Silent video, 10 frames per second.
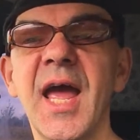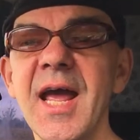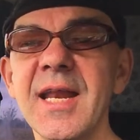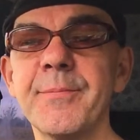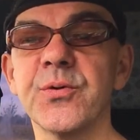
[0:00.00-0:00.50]

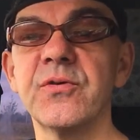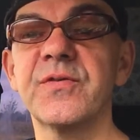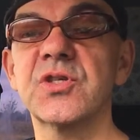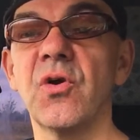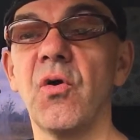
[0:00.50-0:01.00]
Any
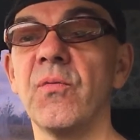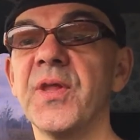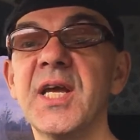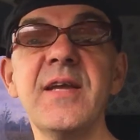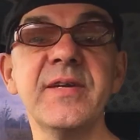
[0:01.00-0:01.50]
proof at all,
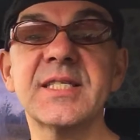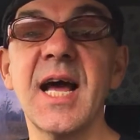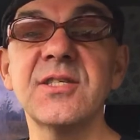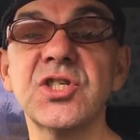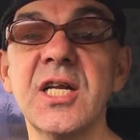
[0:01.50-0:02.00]
even
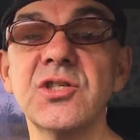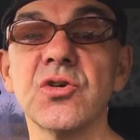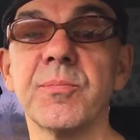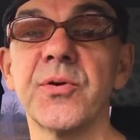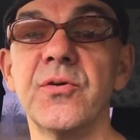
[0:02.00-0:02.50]

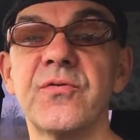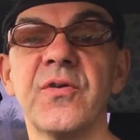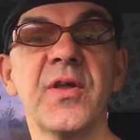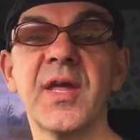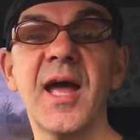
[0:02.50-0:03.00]
tangential
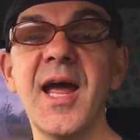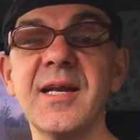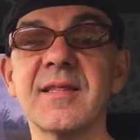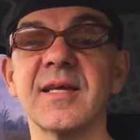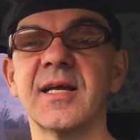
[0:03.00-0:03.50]
proof,
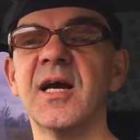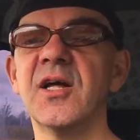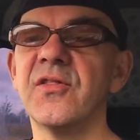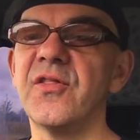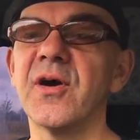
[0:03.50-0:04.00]
anything.
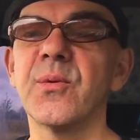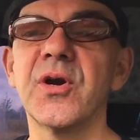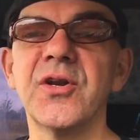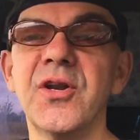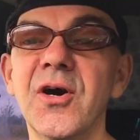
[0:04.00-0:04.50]
There
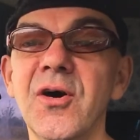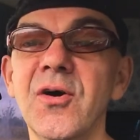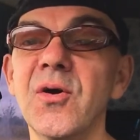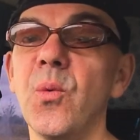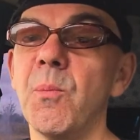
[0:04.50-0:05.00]
were
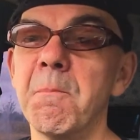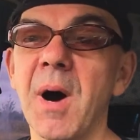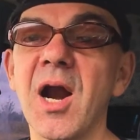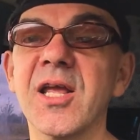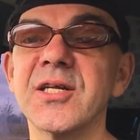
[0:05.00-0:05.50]
no
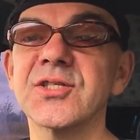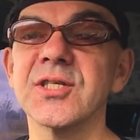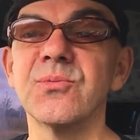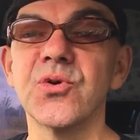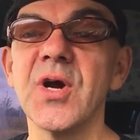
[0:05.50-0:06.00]

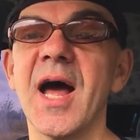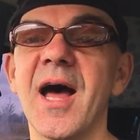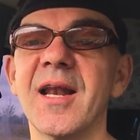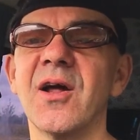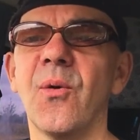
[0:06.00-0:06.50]
markets in
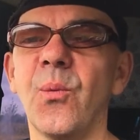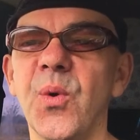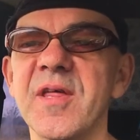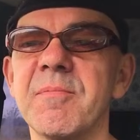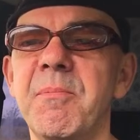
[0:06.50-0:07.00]
Wuhan
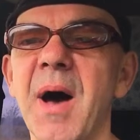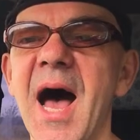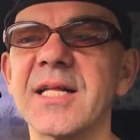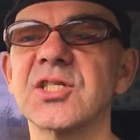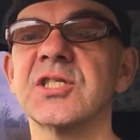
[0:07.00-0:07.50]
with
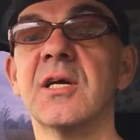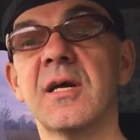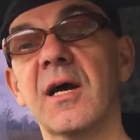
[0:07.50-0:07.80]
bats.